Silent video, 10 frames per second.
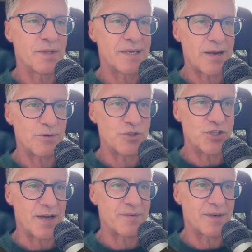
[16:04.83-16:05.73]
down
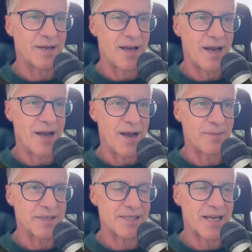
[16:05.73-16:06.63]
Shift. I'm
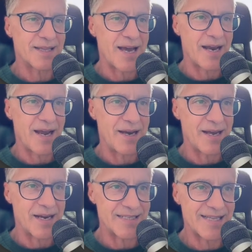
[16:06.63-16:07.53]
going to select that, and I'm
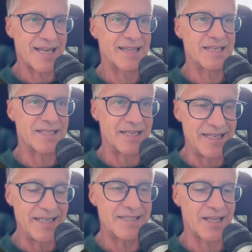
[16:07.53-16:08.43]
going to select this to
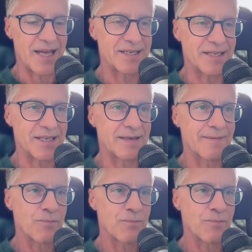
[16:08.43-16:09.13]
deselect it.